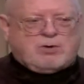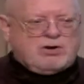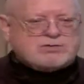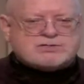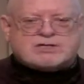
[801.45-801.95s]

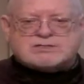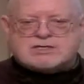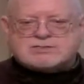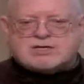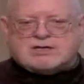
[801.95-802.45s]
Birds
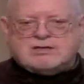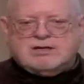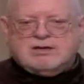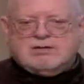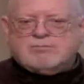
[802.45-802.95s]
existed
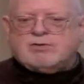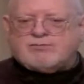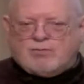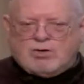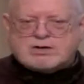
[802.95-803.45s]

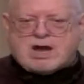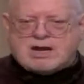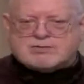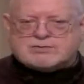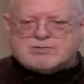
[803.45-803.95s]
before
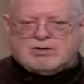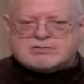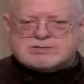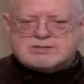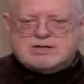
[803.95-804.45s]

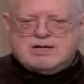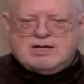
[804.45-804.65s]
dinosaurs.